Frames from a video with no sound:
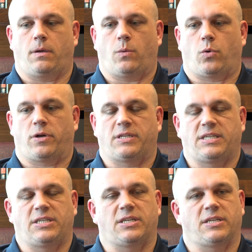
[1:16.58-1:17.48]
and we're going to
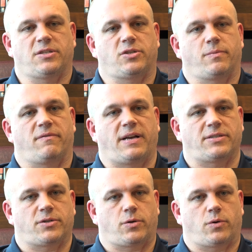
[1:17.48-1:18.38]
teach it as a
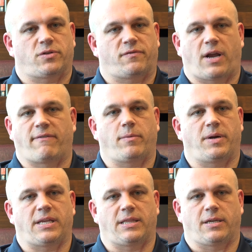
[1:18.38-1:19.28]
supervisor's course for
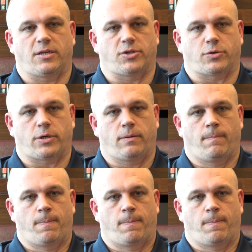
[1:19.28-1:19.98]
everybody in the industry.